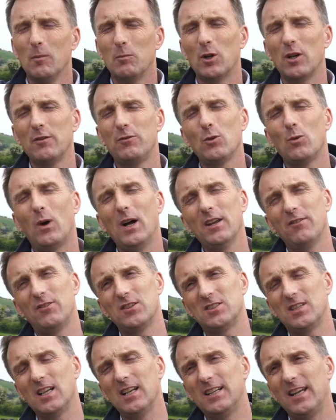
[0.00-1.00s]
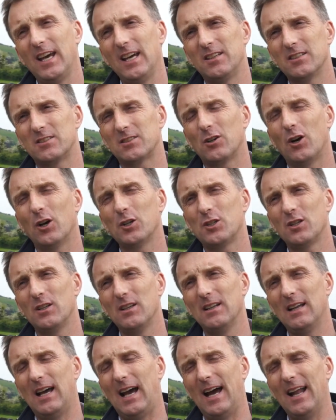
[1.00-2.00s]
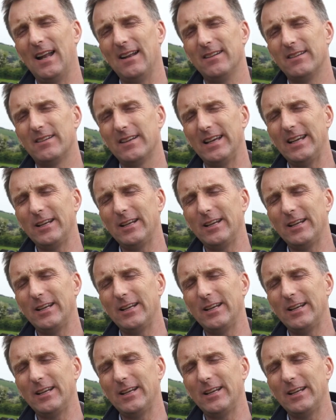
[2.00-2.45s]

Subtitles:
But if you want to facilitate discussion and